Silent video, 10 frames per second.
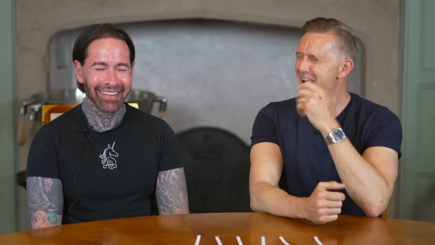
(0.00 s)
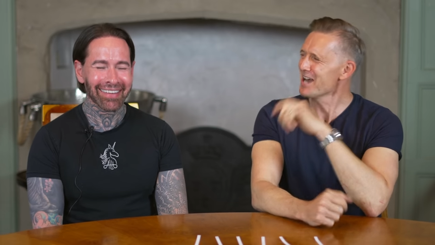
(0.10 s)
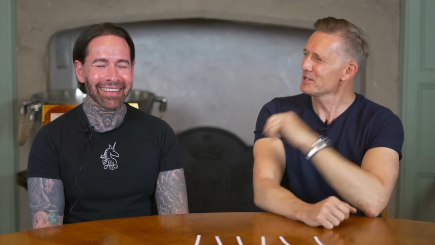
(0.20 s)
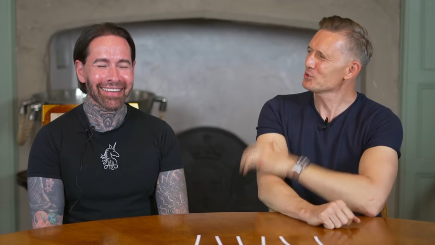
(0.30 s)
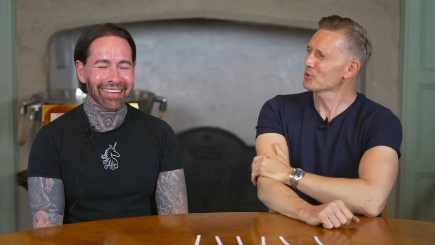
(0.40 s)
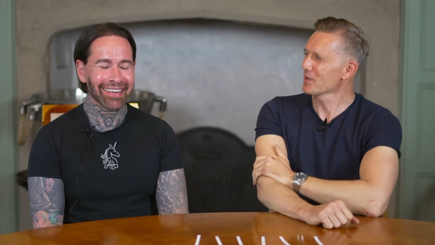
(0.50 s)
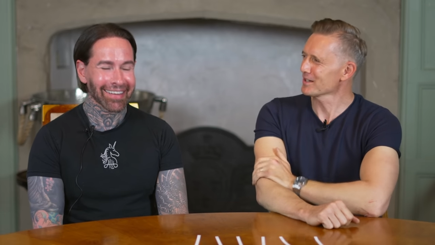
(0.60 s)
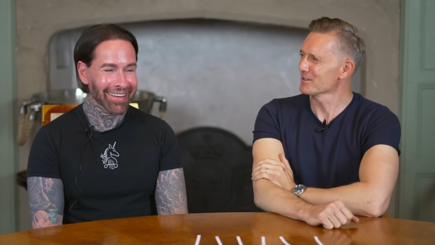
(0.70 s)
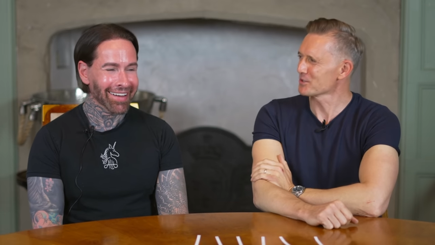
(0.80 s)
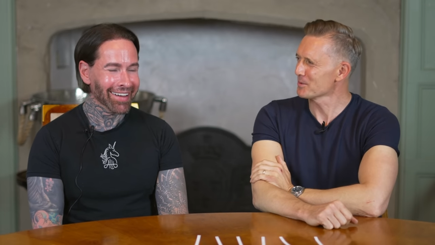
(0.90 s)
Speaker 1: Are you sure
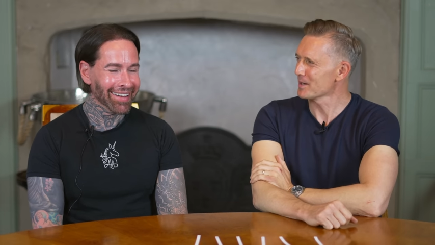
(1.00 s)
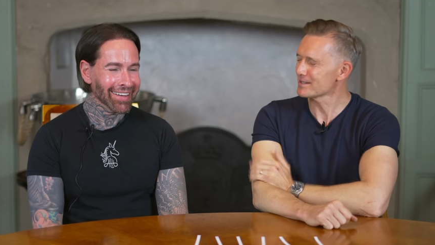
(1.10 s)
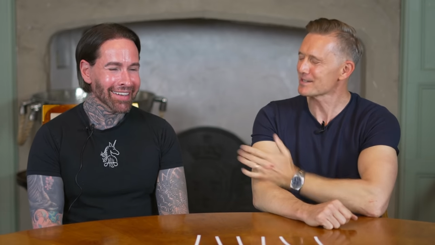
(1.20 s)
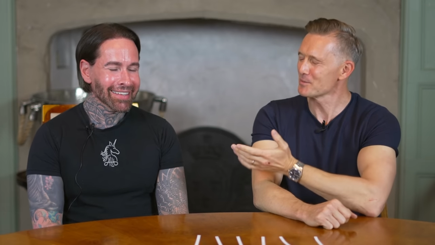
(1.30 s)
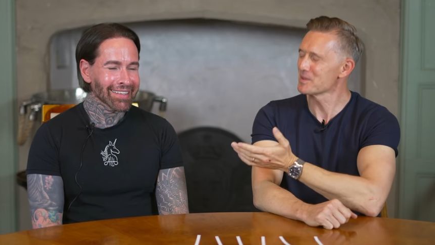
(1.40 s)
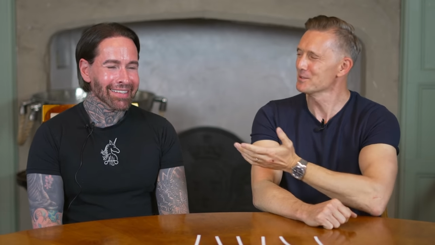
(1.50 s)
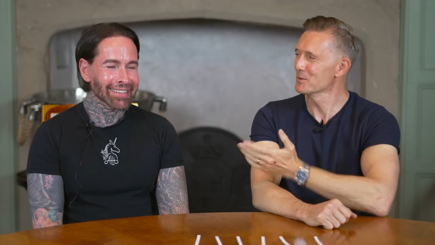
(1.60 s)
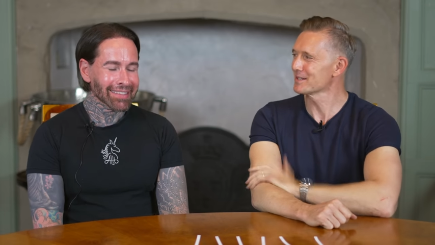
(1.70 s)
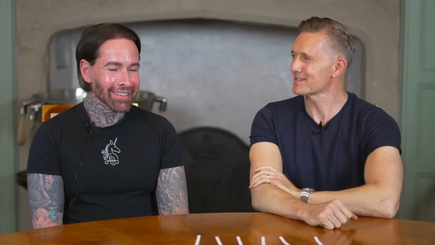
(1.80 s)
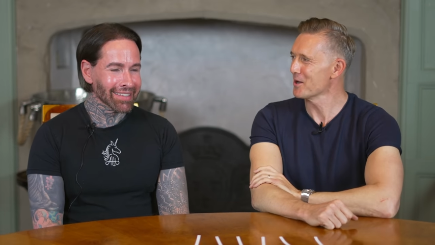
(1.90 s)
that's not? So, is there something you
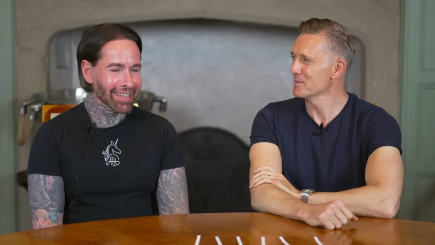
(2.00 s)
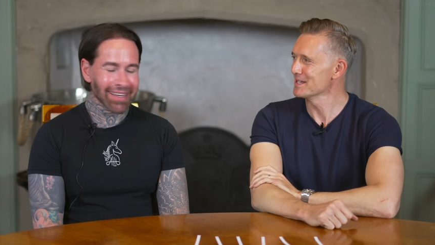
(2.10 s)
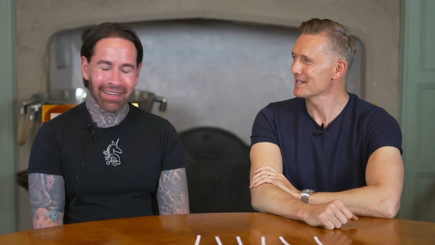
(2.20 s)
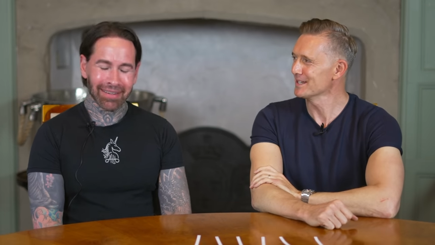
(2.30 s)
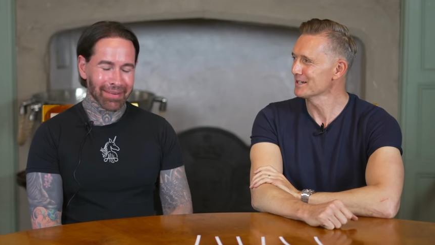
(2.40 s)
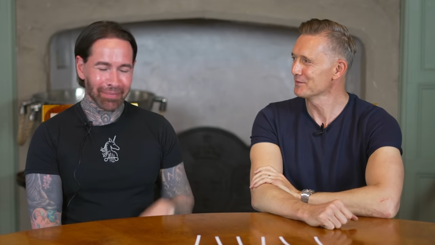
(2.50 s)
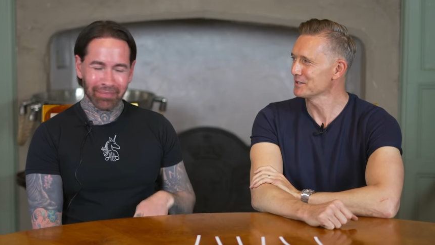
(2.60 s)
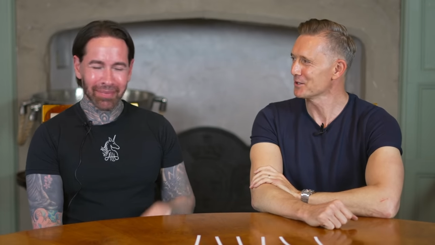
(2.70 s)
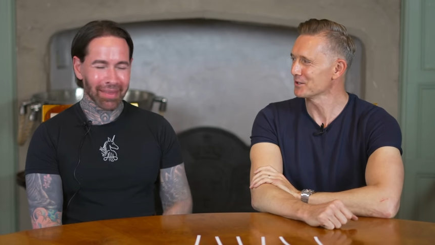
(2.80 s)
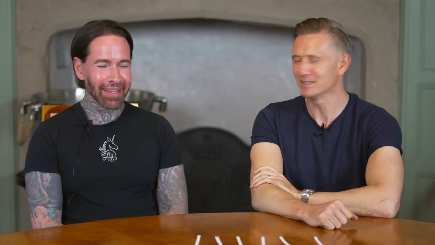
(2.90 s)
want to tell me here? Have
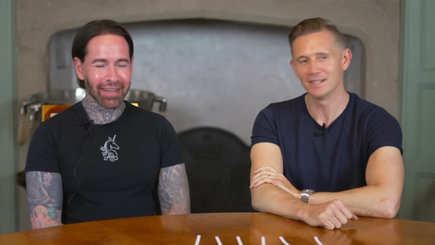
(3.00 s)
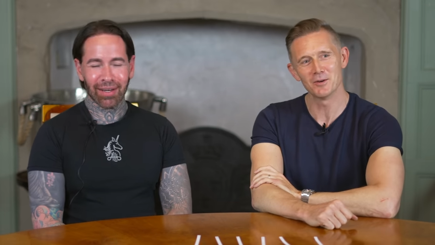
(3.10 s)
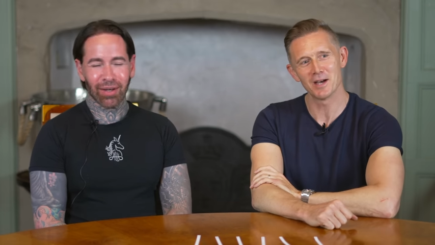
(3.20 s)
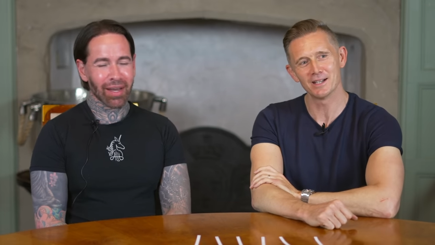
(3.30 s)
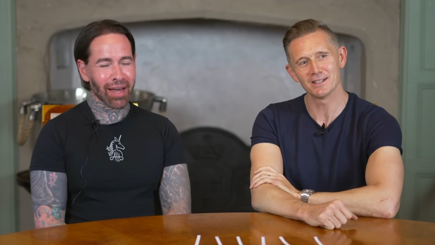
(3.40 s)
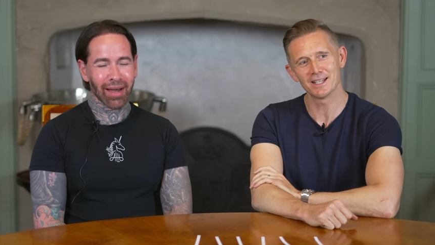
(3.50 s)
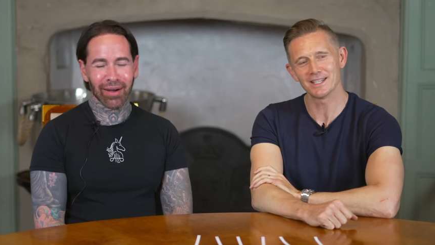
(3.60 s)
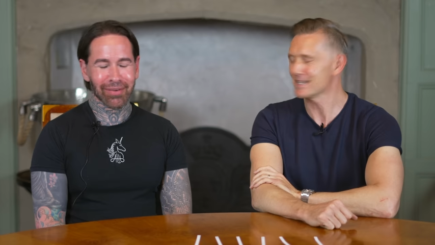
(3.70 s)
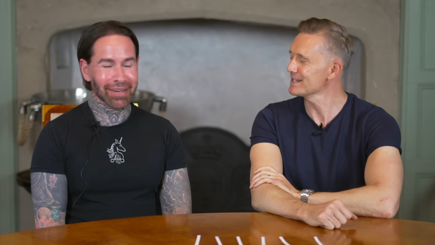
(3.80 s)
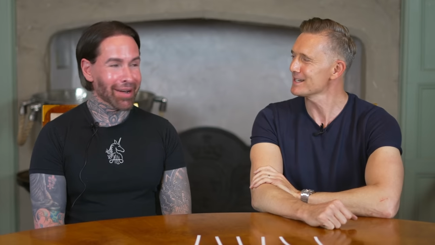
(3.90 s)
you got you know? Uh,
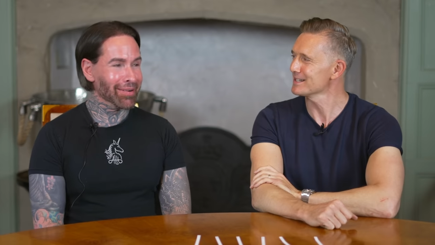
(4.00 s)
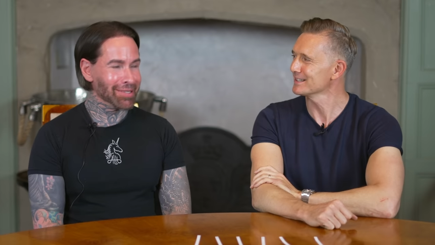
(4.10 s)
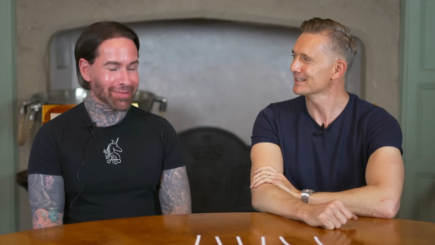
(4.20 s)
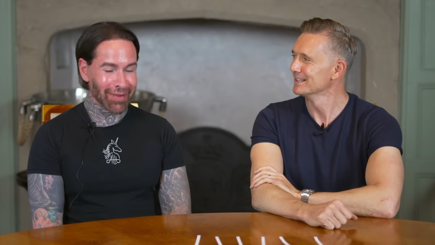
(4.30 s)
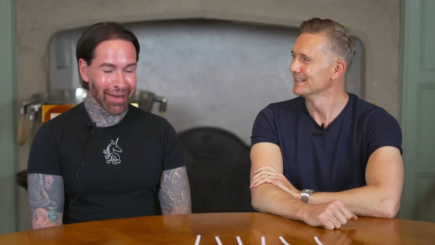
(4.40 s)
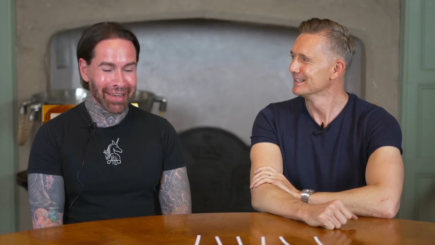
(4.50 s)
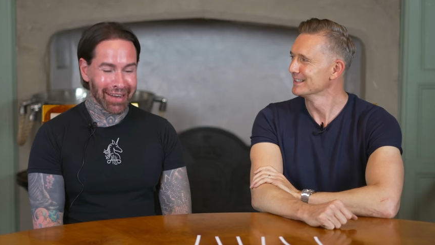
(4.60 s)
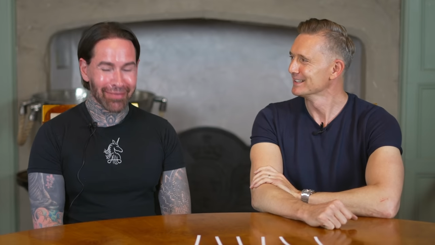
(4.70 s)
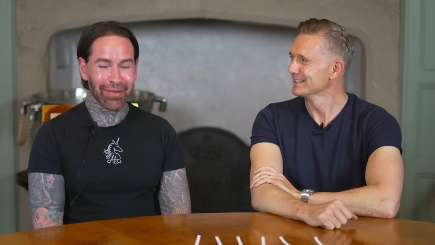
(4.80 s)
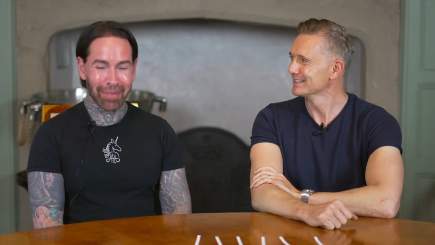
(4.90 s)
no, uh, no,
Speaker 2: it's fine.
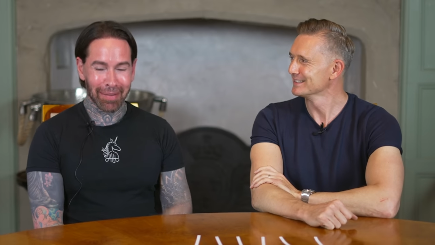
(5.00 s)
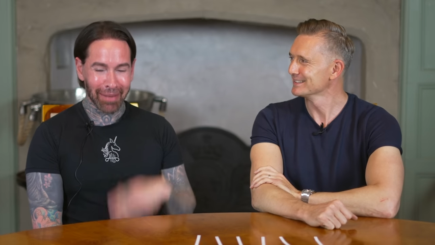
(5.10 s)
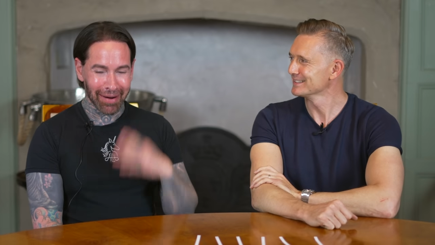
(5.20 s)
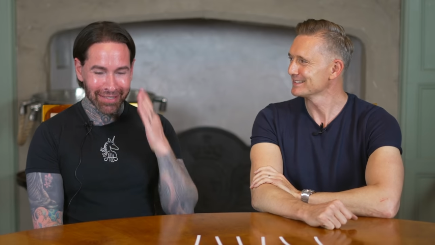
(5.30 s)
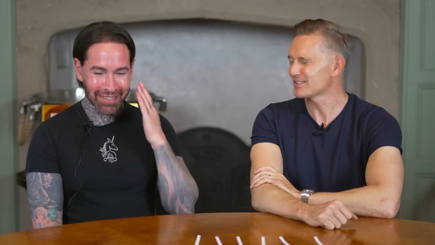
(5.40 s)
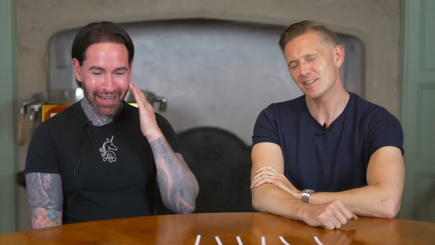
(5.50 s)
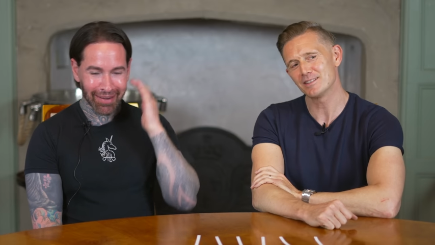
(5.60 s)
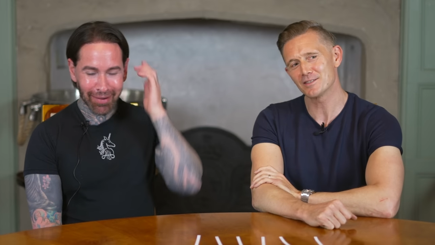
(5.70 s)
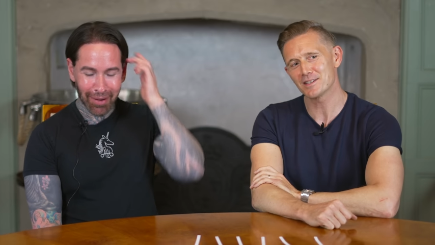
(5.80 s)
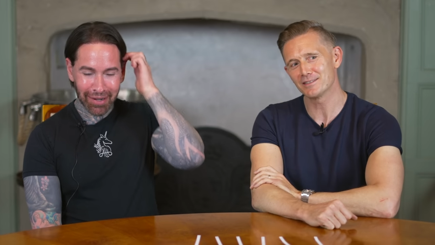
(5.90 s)
I feel a bit embarrassed does now.
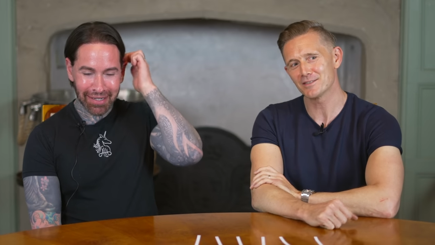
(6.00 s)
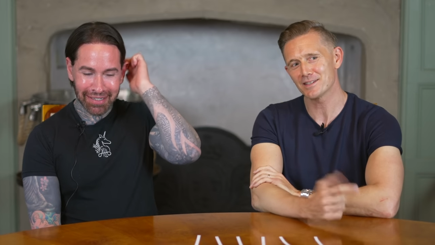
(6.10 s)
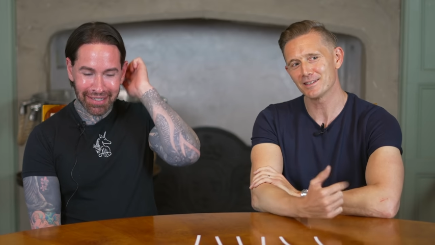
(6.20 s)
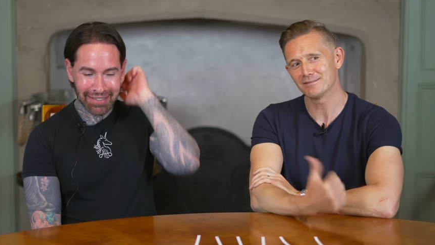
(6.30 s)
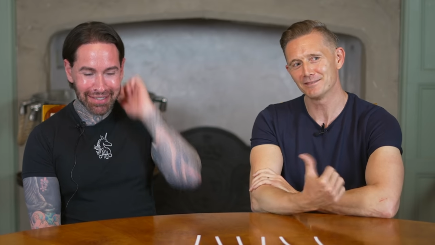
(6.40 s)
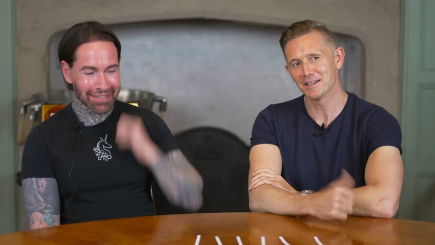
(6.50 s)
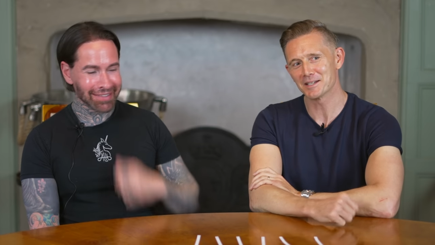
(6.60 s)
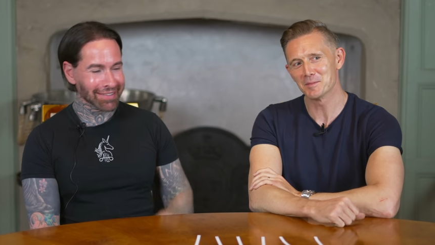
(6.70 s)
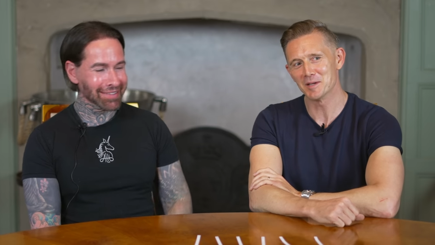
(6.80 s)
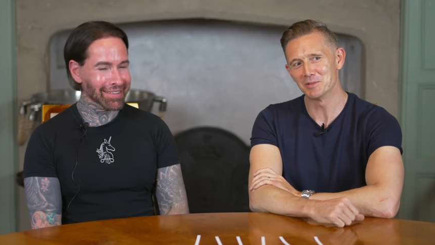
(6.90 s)
He, does he, does
Speaker 1: he
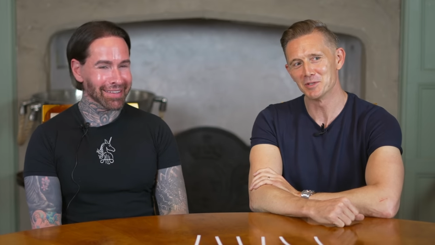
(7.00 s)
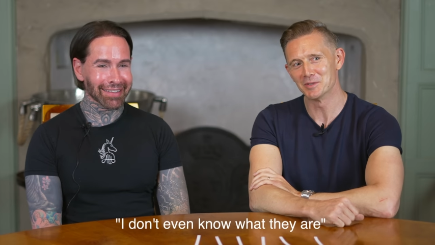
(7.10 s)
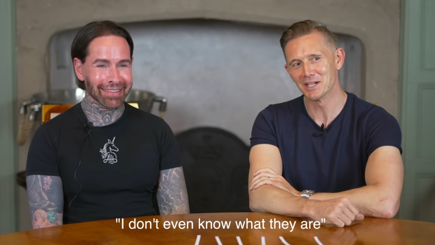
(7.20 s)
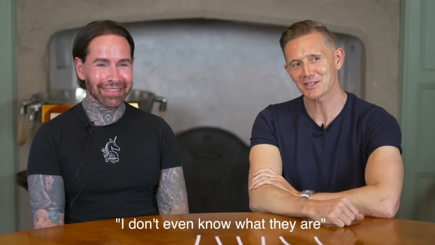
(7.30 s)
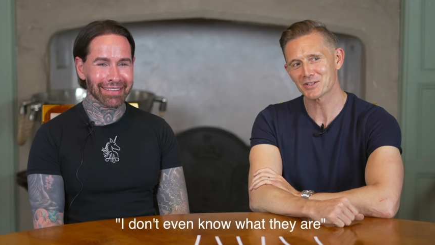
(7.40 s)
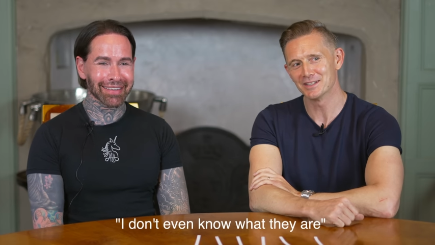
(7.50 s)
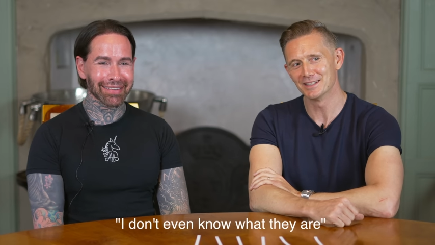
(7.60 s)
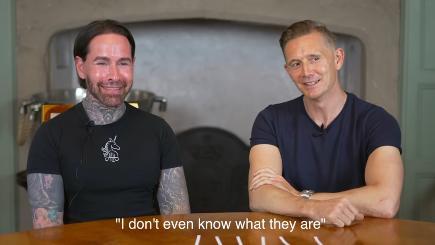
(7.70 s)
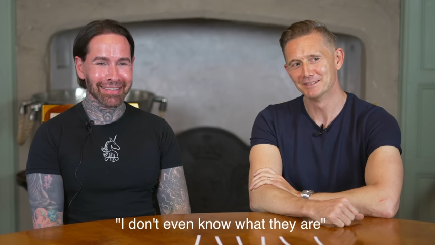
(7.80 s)
like a bit of bloomer action? No.